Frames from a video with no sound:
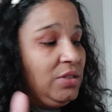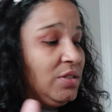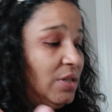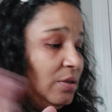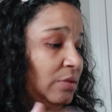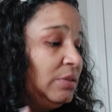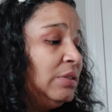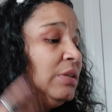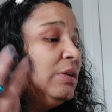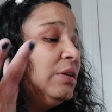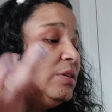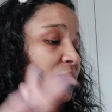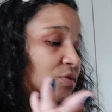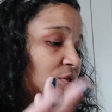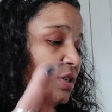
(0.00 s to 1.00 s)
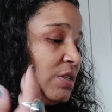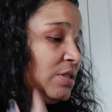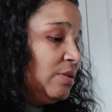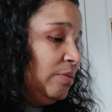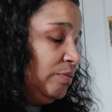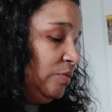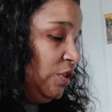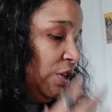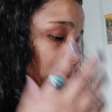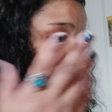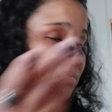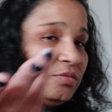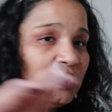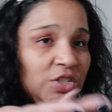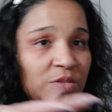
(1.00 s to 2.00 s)
So just, you know,
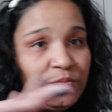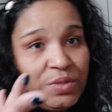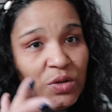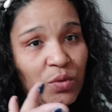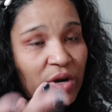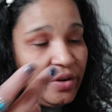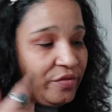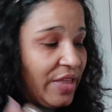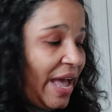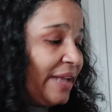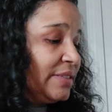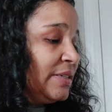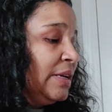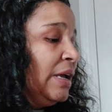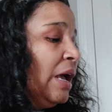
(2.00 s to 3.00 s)
just be aware of that.